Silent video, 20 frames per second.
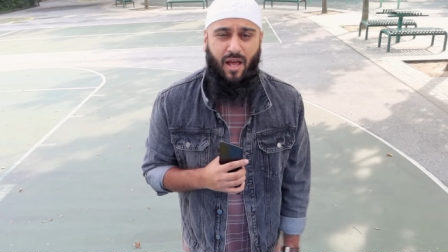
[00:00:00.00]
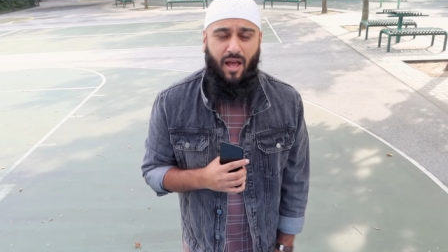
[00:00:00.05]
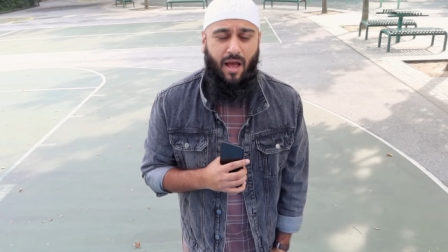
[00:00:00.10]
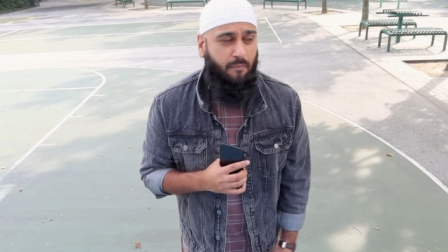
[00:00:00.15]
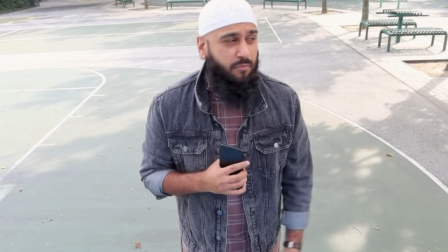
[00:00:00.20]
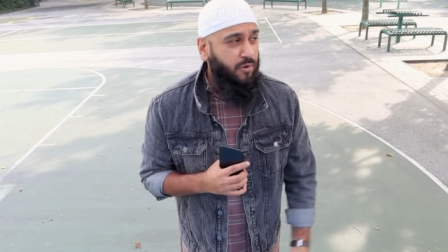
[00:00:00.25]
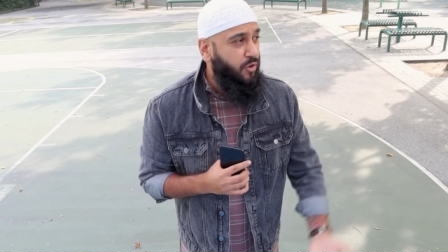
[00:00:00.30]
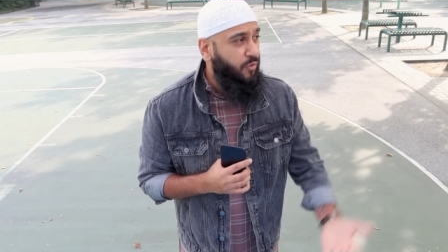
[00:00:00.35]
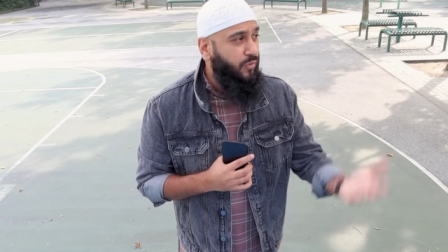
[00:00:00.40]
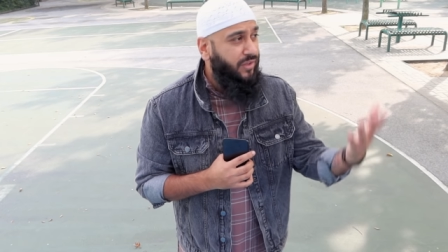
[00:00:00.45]

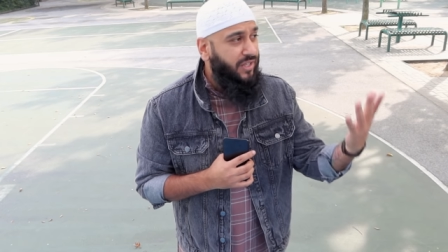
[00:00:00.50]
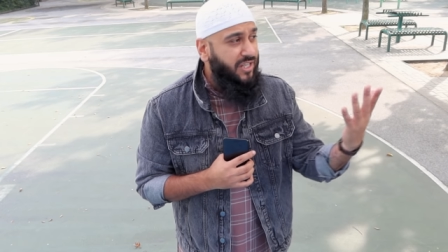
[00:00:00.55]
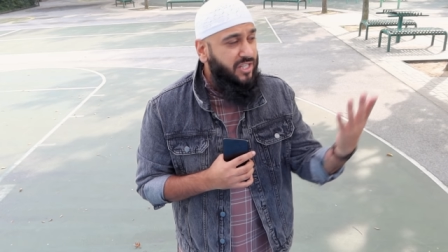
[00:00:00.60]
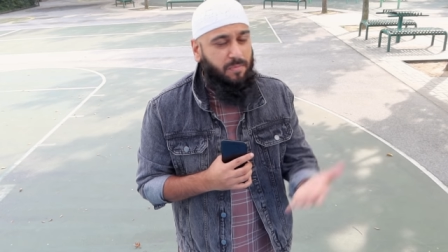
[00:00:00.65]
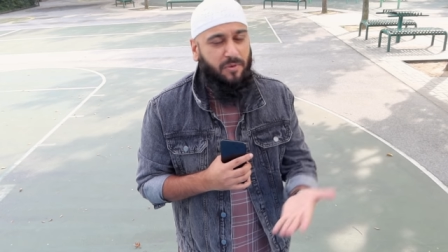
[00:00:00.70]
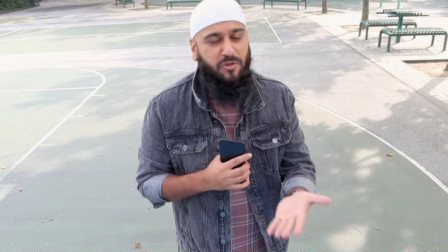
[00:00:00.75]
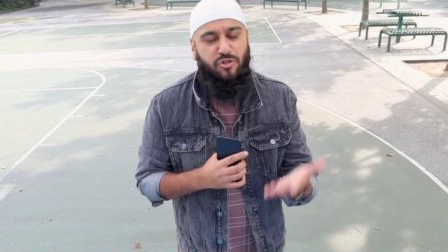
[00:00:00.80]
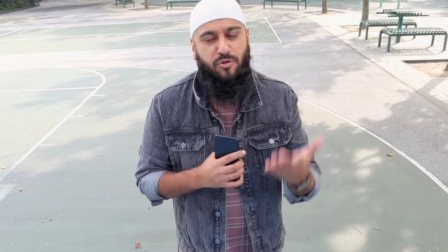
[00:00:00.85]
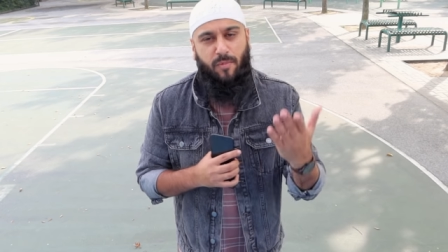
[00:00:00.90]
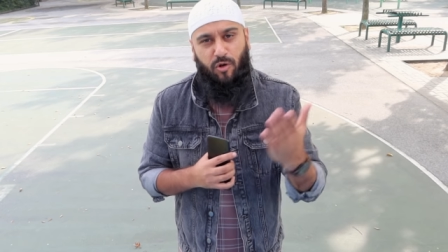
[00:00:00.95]
I'm going to release
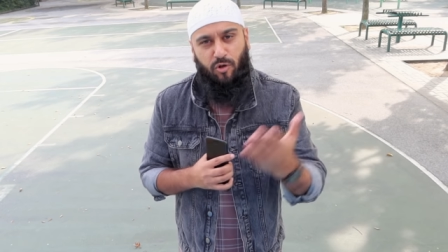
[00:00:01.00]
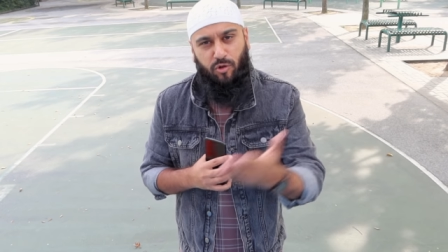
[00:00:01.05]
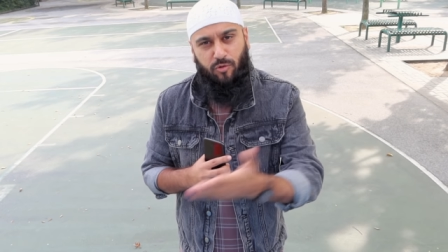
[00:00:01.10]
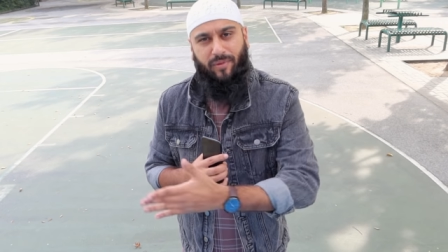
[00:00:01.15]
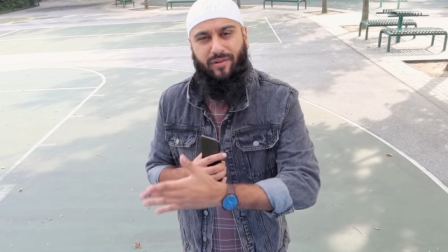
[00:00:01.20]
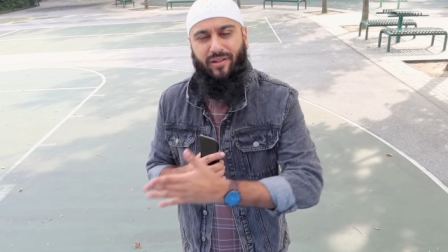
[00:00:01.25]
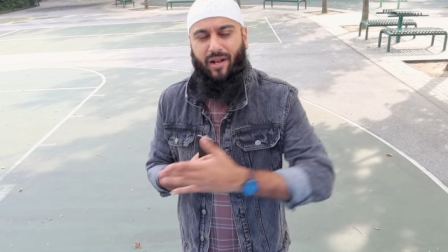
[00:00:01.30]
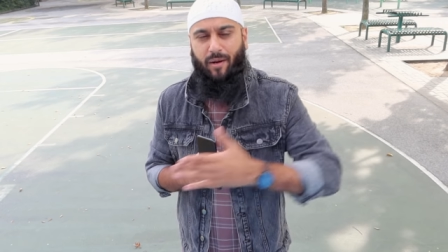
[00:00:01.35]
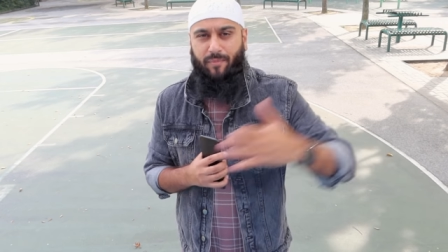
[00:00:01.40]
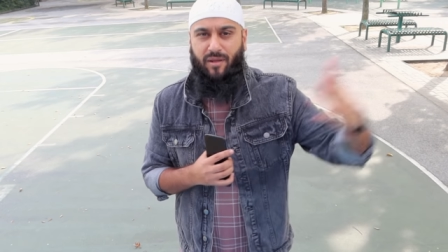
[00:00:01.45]
my Jummah
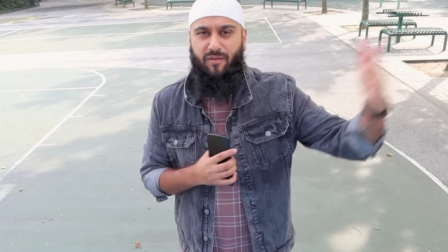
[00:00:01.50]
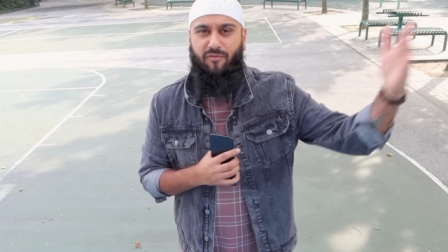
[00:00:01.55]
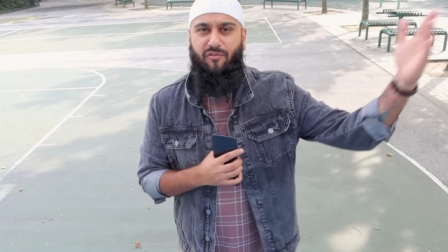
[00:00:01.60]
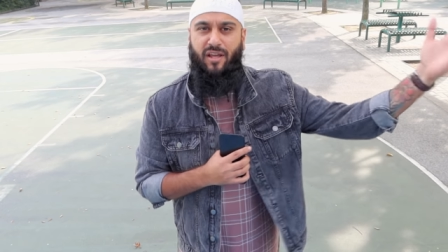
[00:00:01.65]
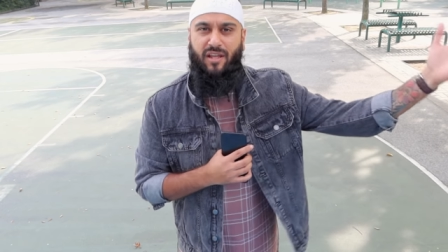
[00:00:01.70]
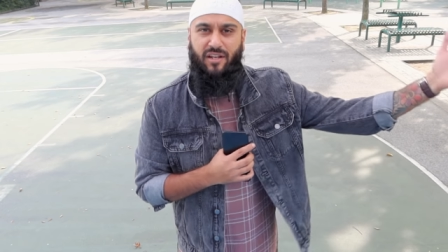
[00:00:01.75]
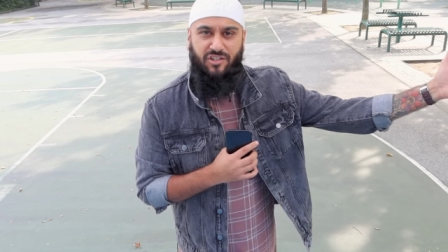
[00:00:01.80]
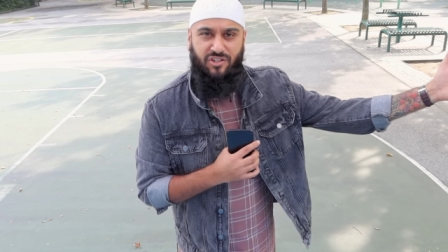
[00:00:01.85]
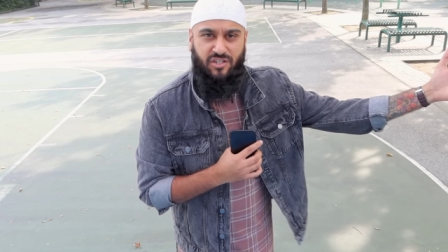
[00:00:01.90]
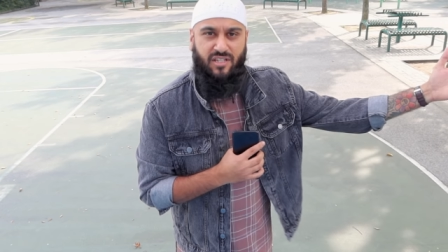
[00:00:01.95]
khutbah that I'm giving
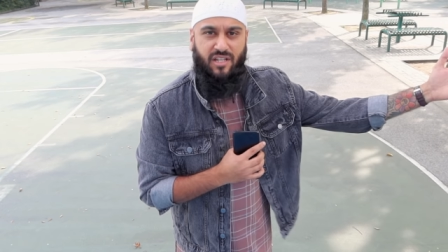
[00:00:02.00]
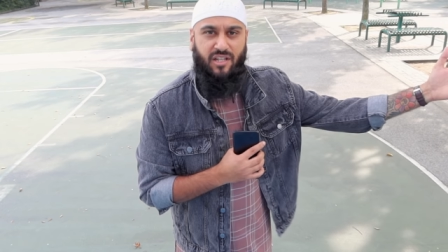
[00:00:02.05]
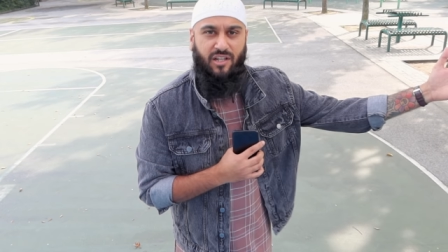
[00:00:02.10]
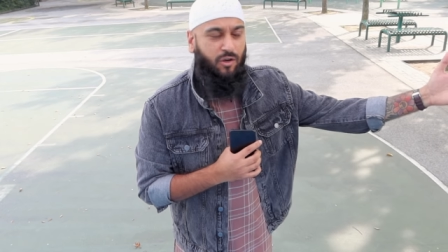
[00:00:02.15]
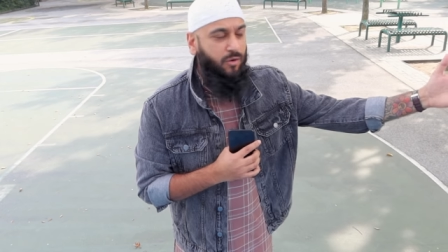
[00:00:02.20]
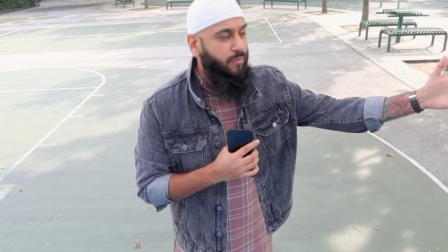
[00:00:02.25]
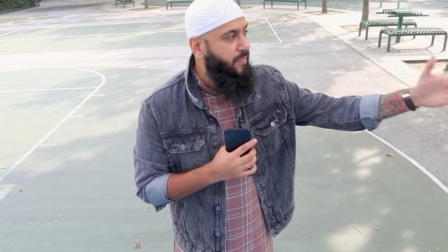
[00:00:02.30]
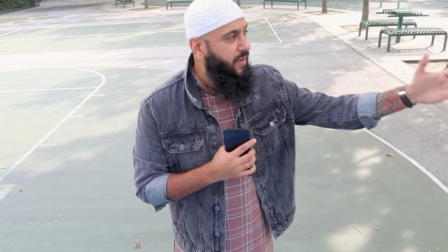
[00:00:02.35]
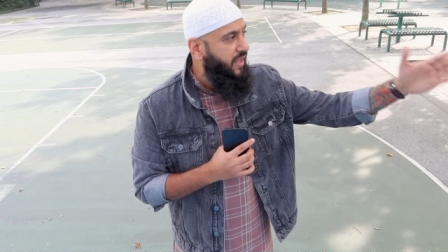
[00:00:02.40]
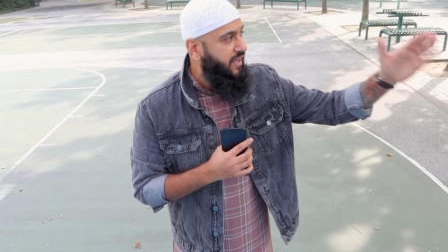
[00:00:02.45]
in just a
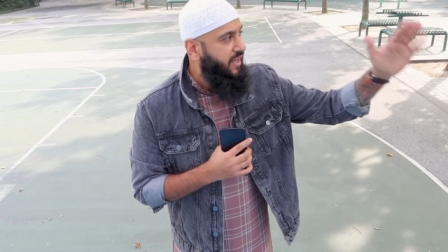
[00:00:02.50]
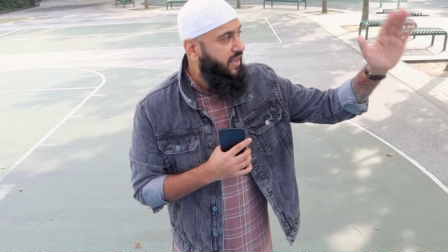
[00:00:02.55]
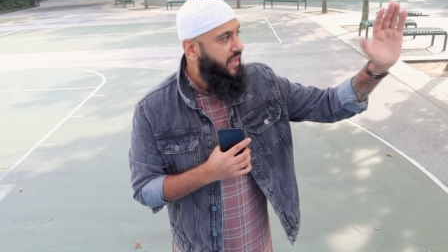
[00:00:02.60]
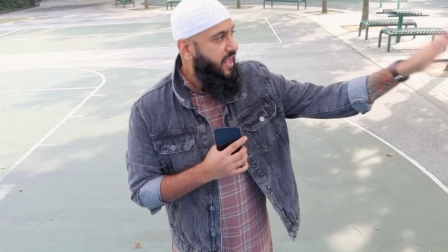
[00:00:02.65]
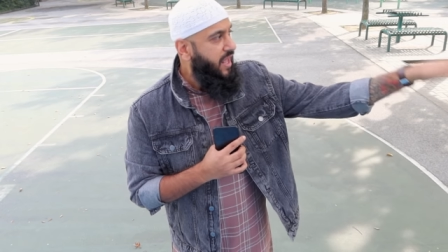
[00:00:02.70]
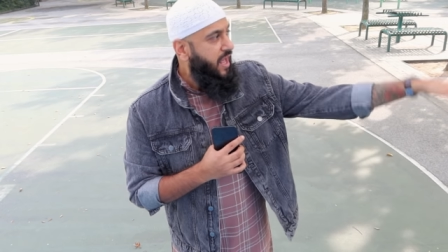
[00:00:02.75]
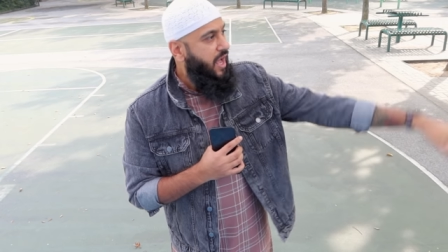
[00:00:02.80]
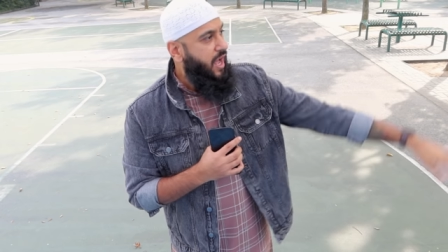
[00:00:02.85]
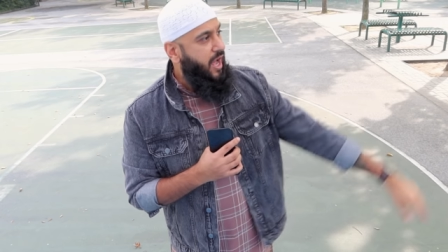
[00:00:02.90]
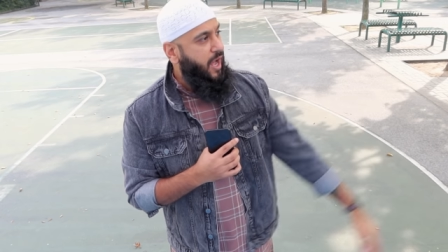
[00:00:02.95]
little bit
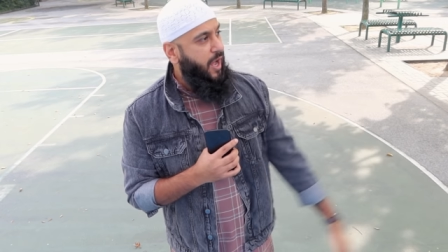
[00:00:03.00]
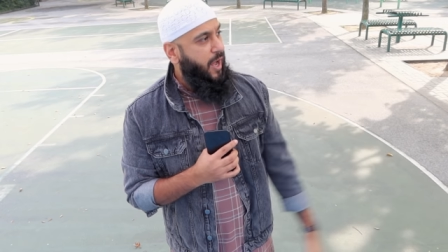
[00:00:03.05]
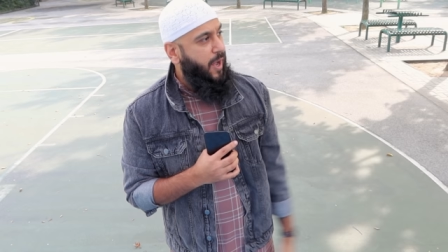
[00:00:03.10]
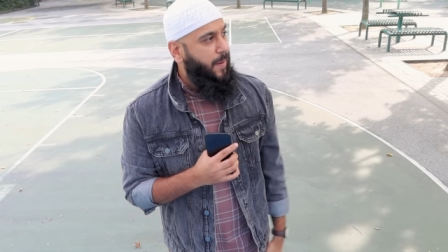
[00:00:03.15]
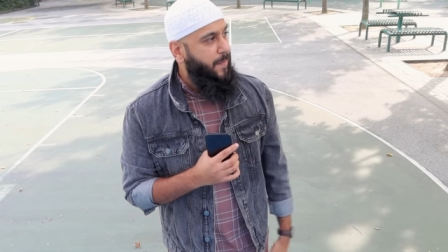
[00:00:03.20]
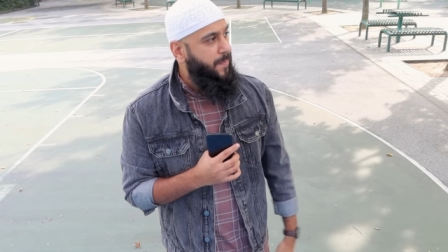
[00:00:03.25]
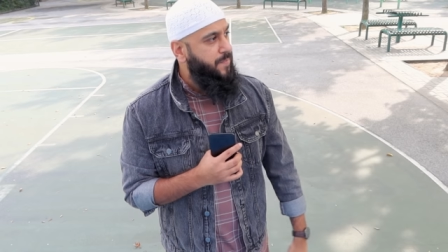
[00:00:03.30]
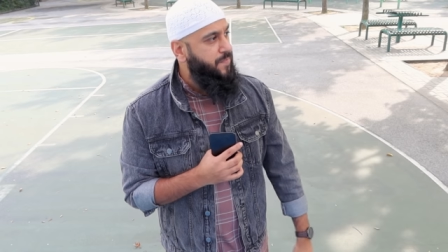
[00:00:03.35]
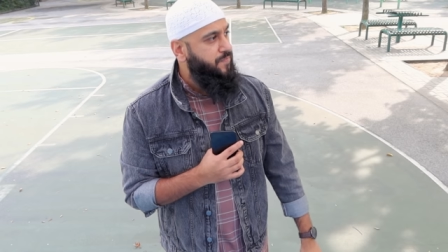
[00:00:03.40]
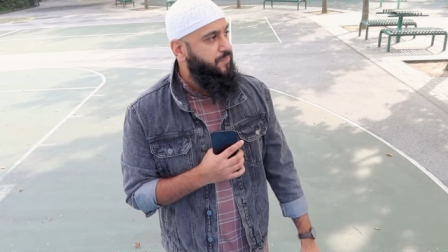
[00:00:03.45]

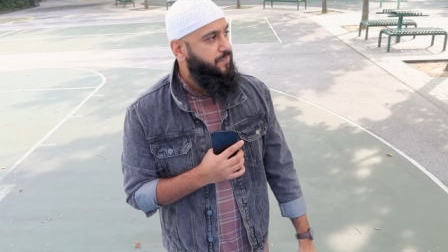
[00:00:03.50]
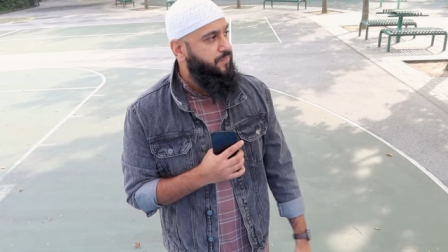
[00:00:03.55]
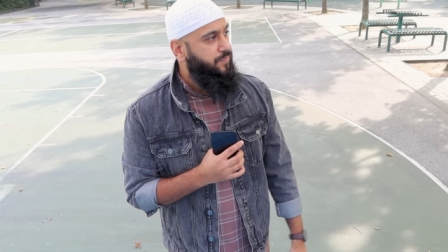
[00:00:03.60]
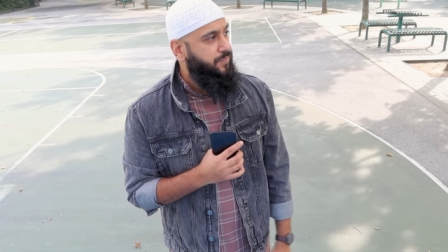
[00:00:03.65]
um,